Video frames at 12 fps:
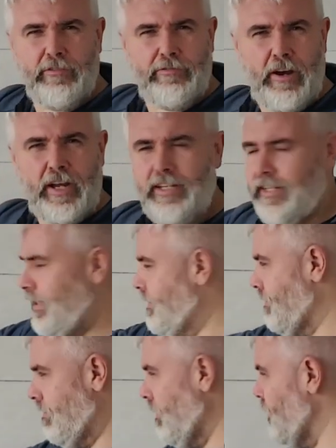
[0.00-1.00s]
to find
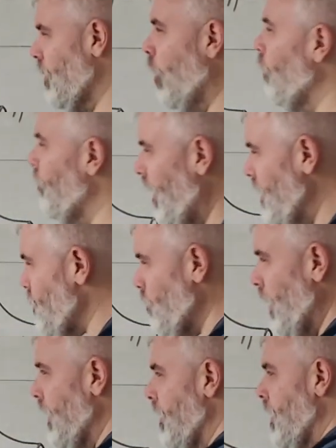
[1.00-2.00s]
this the old-fashioned
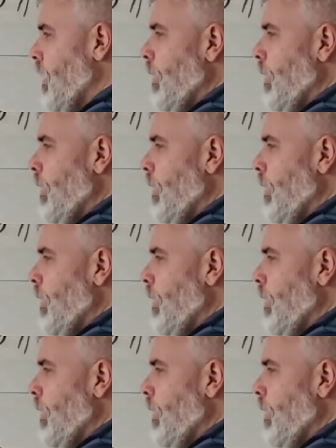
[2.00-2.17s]
way.